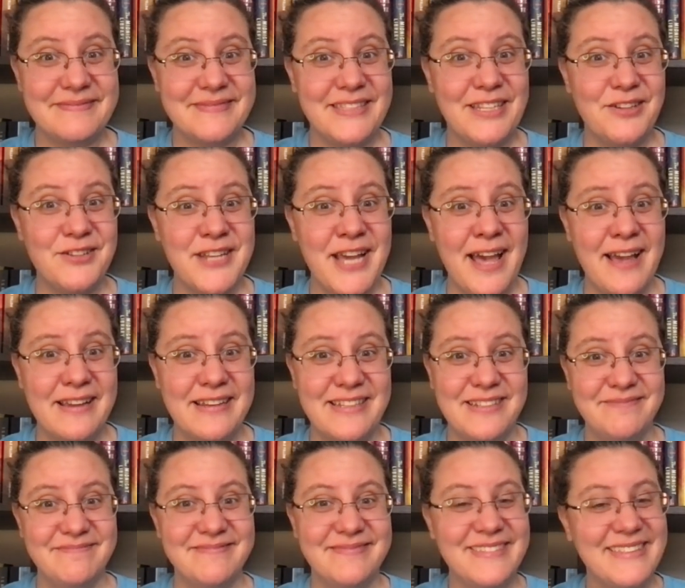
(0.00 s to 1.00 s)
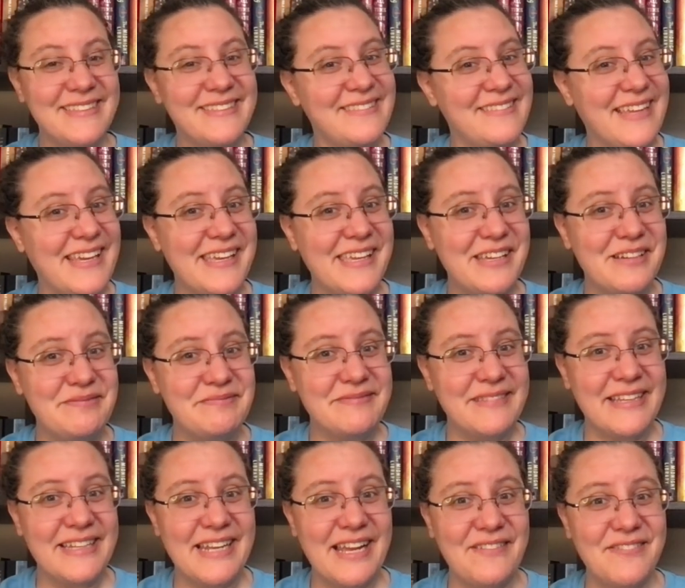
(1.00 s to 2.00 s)
you're tagged. Thank you,
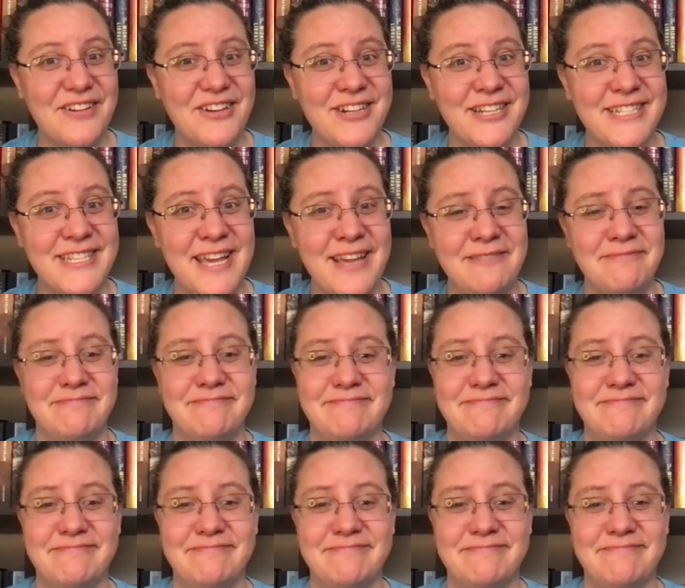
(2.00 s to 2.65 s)
and have a great day.